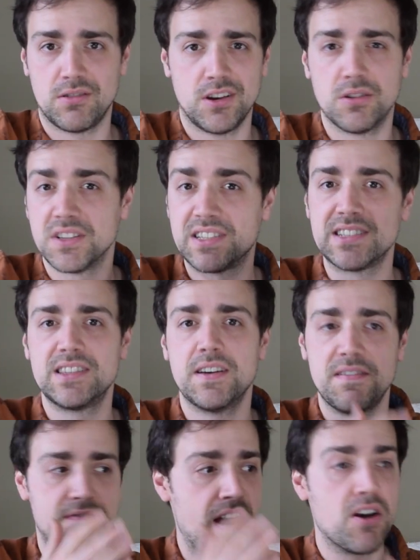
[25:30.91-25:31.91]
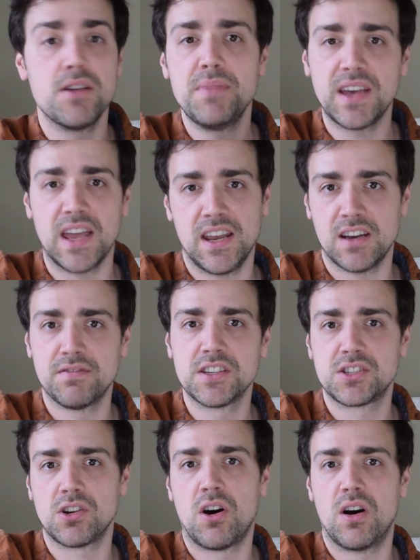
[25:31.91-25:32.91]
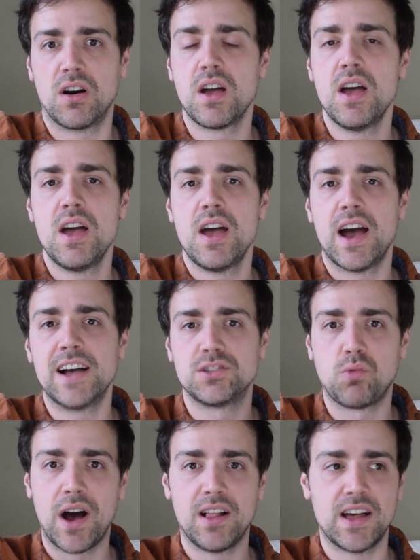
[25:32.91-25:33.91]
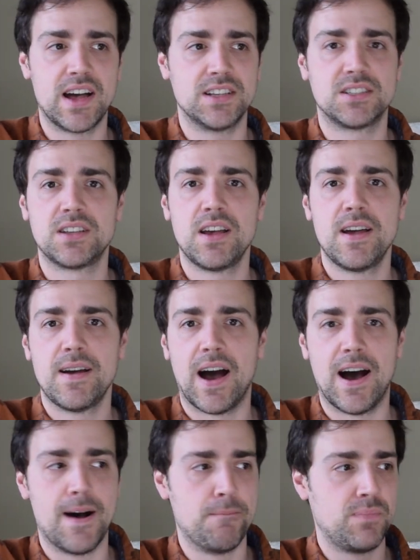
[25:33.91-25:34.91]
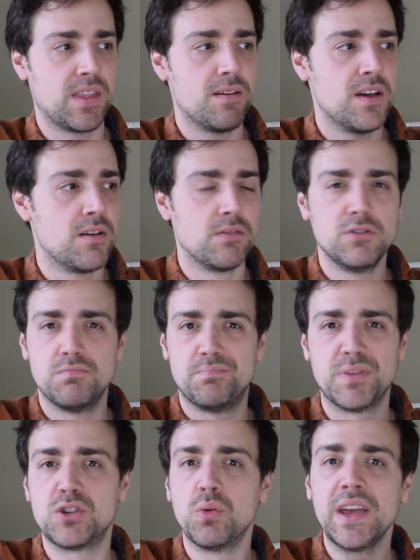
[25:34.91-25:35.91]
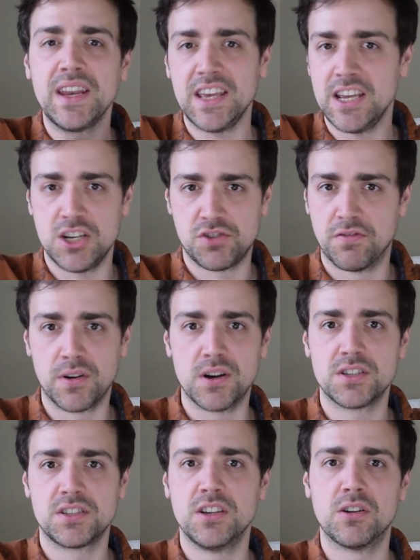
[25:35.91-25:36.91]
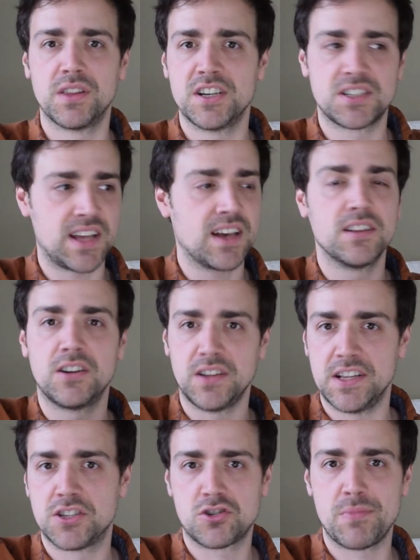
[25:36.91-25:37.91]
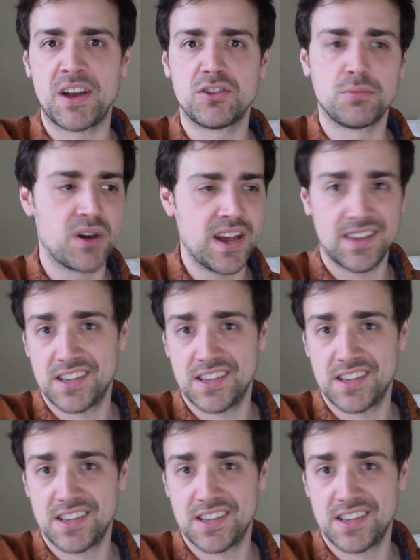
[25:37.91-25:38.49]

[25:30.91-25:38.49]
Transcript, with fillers: You know, this is the very beginning of the song, as well as um, between each verse. You know, they just take a little instrumental break.